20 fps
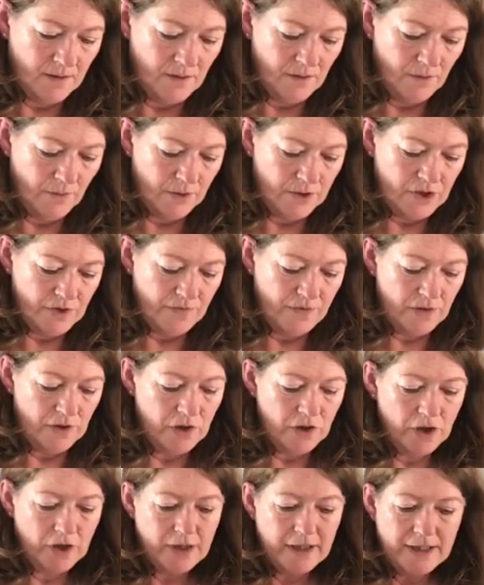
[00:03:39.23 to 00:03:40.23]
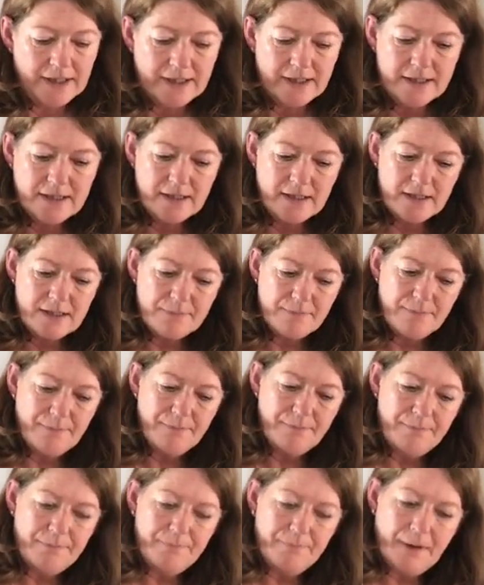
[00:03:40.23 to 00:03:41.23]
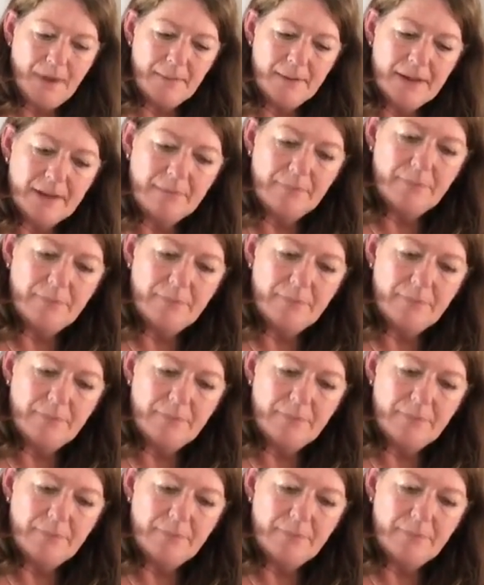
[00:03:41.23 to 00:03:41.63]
which if you look at it is bubbling